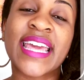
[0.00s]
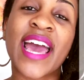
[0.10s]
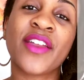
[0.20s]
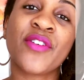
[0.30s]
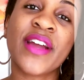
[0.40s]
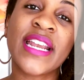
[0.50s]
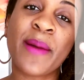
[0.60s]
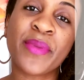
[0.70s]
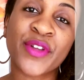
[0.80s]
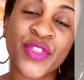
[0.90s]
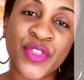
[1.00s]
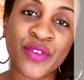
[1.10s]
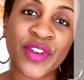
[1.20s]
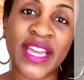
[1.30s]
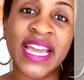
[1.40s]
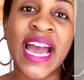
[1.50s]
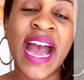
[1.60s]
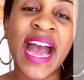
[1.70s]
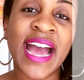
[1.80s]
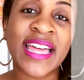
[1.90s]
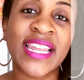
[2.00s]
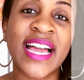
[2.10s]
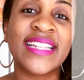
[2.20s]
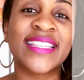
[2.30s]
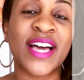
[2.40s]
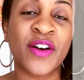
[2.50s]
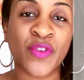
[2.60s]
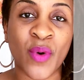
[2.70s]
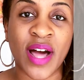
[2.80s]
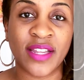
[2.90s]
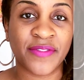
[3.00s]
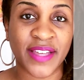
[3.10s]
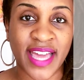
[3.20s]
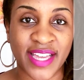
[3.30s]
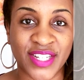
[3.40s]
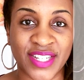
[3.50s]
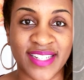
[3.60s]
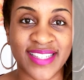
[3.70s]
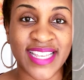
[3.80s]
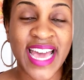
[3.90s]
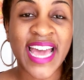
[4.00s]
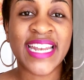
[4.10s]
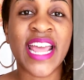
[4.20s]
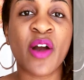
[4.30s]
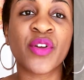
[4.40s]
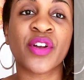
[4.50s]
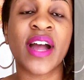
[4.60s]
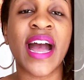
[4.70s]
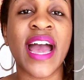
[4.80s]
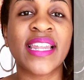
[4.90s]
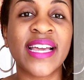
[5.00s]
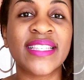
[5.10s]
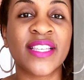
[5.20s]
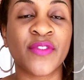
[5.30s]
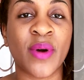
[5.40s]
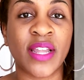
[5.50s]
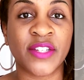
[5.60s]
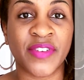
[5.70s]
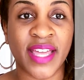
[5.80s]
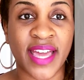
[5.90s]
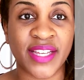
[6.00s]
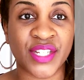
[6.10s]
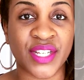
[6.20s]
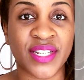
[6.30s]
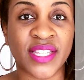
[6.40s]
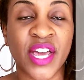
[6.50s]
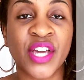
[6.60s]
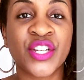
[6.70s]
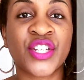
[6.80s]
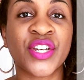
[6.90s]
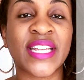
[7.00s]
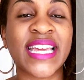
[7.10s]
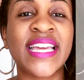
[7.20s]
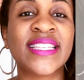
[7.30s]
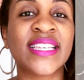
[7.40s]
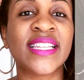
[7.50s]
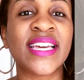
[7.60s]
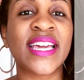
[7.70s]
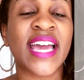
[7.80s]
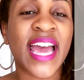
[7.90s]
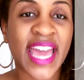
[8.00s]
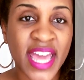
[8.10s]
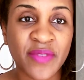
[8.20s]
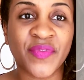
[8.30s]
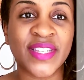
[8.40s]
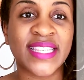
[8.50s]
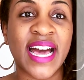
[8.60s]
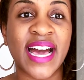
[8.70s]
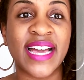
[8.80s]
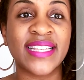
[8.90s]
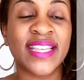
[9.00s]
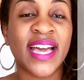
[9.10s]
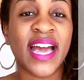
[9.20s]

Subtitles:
Category number 3, highlights of qualifications. Now, your highlights of qualifications should easily emphasize